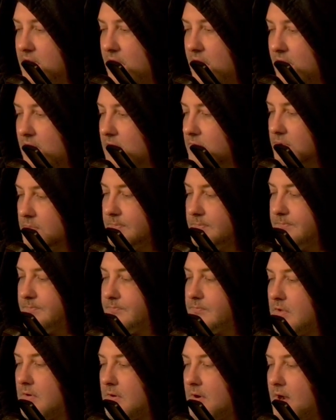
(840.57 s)
dick,
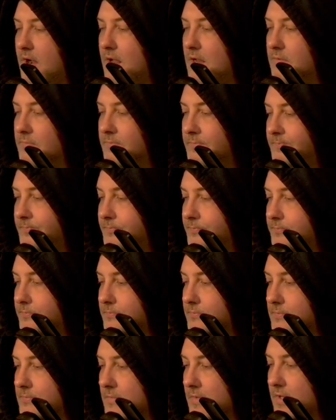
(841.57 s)
right?
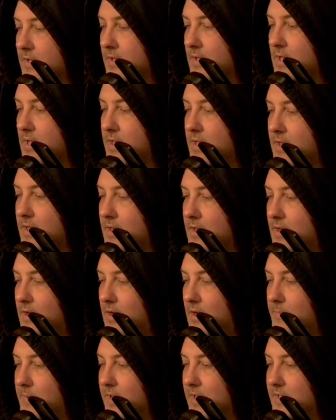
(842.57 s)

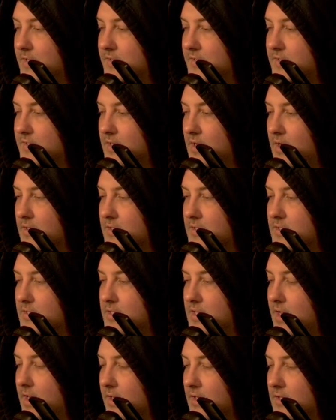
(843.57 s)
It has sucked
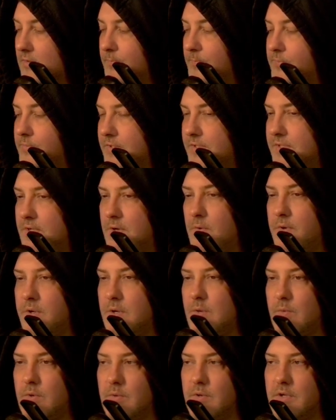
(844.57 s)
dick. So
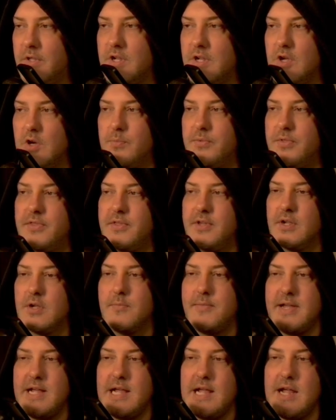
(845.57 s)
we really hope that they
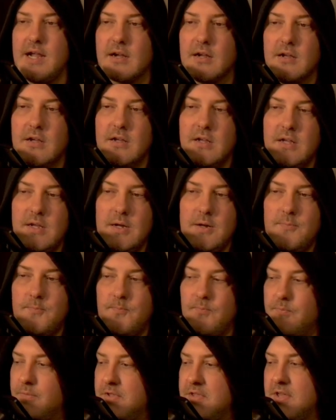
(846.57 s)
go back.
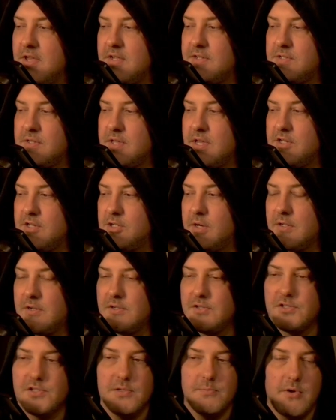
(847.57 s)
But yeah, so that
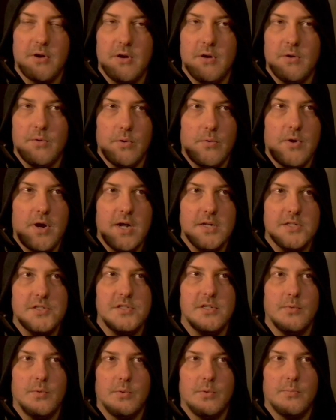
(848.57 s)
trailer is tomorrow. We'll
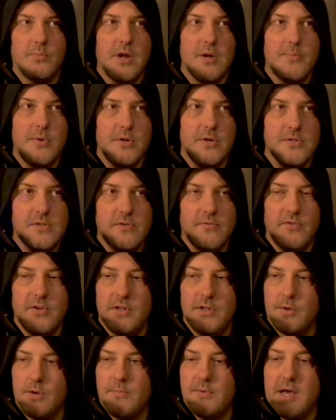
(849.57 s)
watch it. We'll probably post a
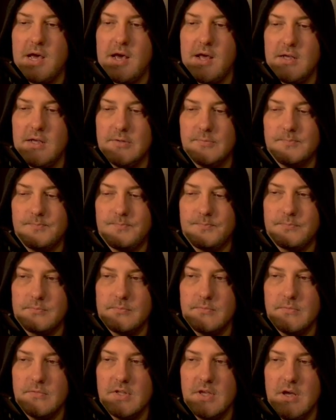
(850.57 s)
video about it.
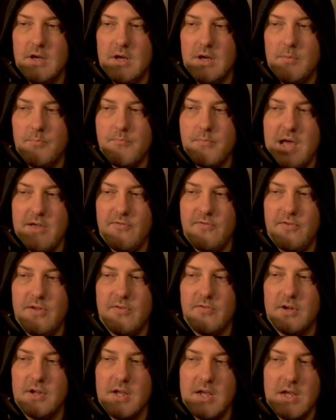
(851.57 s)
My
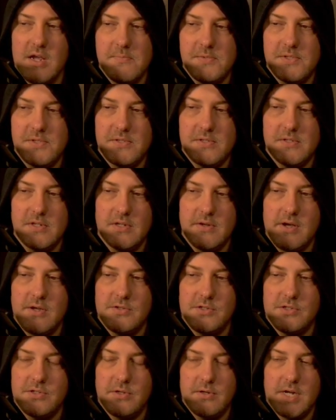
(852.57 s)
favorite games,
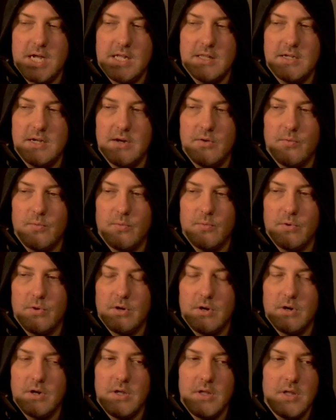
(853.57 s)
I'll just throw it out there,
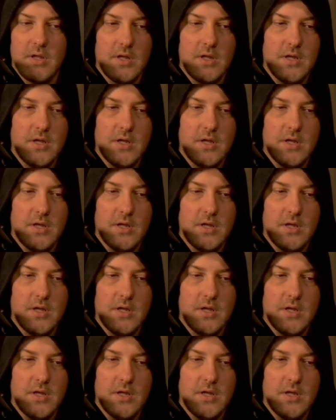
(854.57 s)
were